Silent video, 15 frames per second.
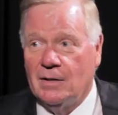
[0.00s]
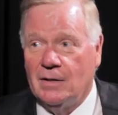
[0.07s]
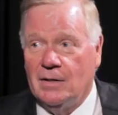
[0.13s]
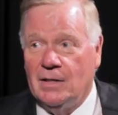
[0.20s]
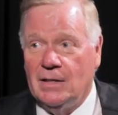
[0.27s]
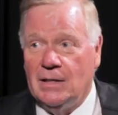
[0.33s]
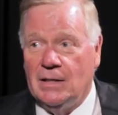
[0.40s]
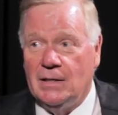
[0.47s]

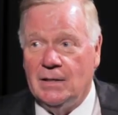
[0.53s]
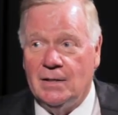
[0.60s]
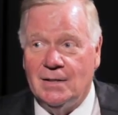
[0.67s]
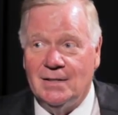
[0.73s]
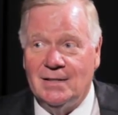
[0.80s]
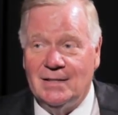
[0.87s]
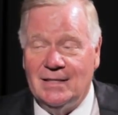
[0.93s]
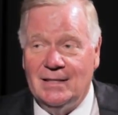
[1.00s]
the
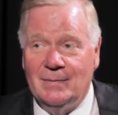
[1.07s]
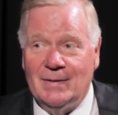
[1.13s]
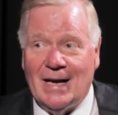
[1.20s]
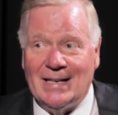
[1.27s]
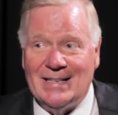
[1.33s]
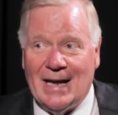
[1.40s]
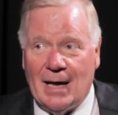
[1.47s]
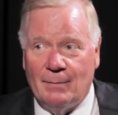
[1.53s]
team
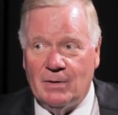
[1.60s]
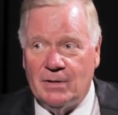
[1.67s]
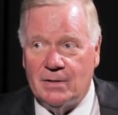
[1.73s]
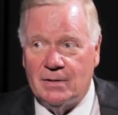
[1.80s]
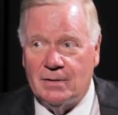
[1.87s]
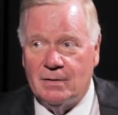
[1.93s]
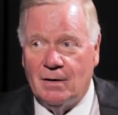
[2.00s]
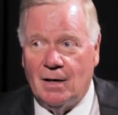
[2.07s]

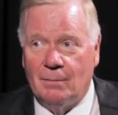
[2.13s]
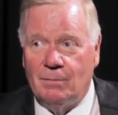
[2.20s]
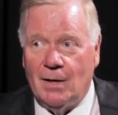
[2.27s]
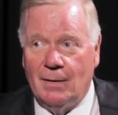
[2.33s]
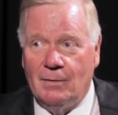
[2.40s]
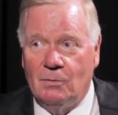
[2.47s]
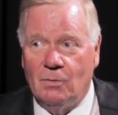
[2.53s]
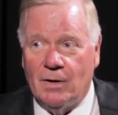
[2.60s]
dynamics are
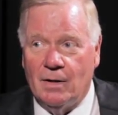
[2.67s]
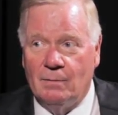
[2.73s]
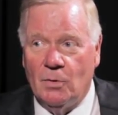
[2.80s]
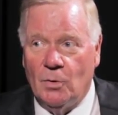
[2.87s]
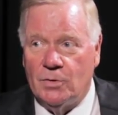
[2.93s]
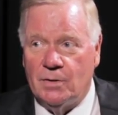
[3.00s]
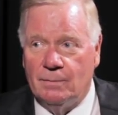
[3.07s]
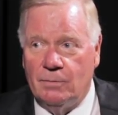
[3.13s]
probably one of the
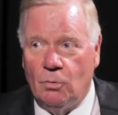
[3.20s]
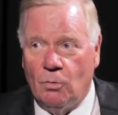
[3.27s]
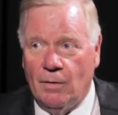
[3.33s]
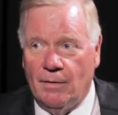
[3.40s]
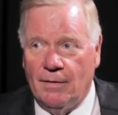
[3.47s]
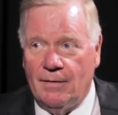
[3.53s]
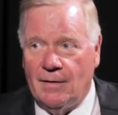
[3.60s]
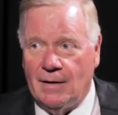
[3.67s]
most
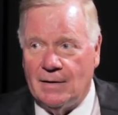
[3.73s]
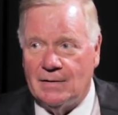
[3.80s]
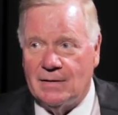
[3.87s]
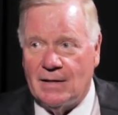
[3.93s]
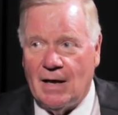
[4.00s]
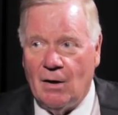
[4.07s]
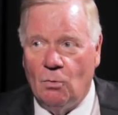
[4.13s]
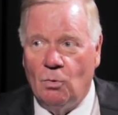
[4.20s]
important things.
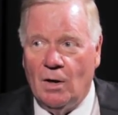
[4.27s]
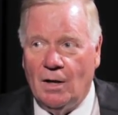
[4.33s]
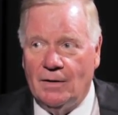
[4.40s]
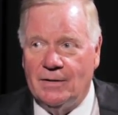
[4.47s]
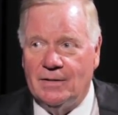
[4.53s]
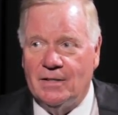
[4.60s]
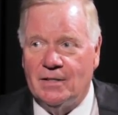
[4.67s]
How mm. well does